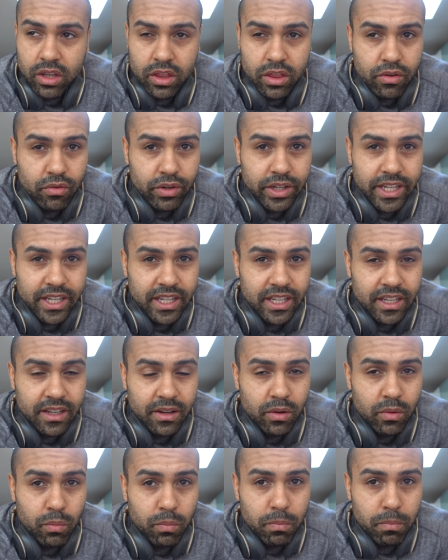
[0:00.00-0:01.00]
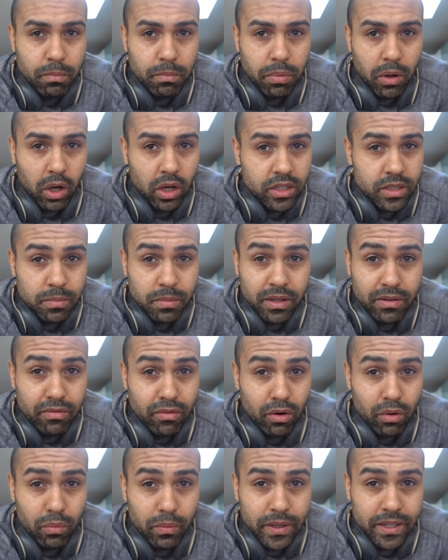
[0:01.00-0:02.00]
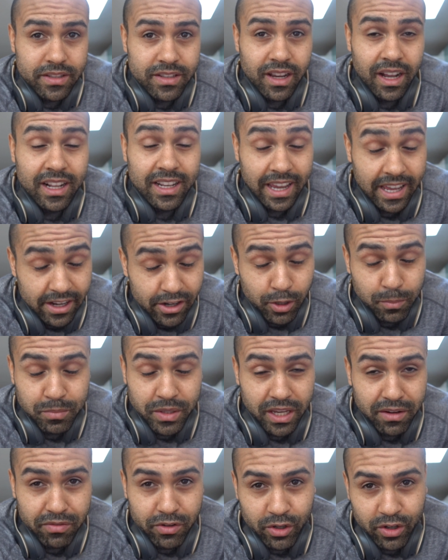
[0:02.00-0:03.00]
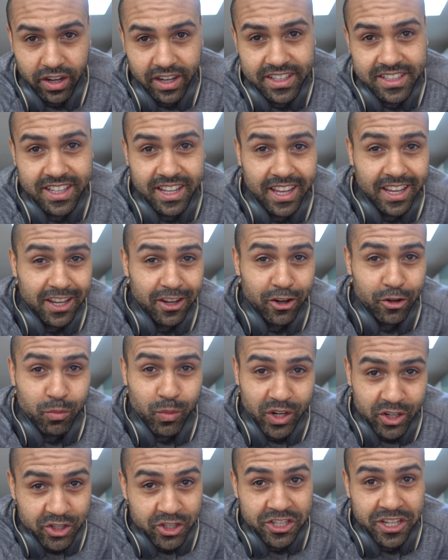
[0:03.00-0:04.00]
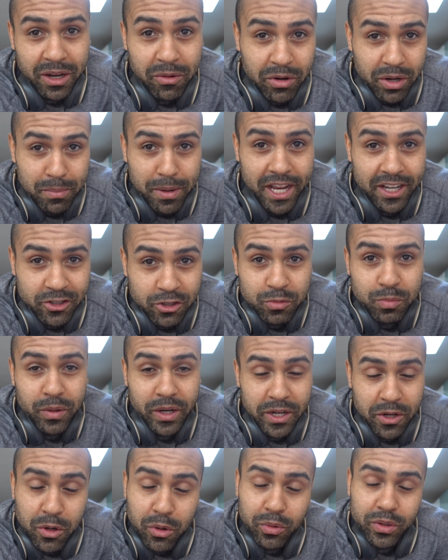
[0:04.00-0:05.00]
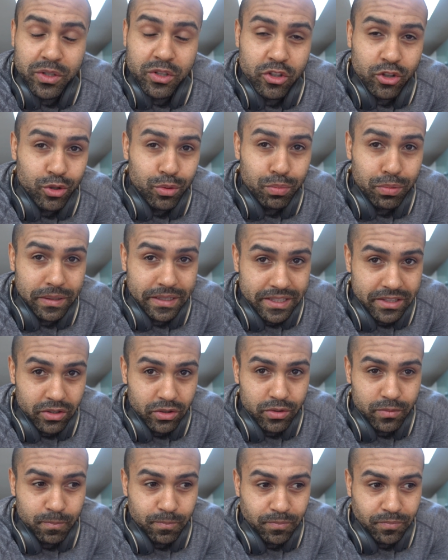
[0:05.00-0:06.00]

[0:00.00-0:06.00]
three, possibly four weeks. I'll get an update for you guys today on where she's at with her masters, but I know it's due pretty soon.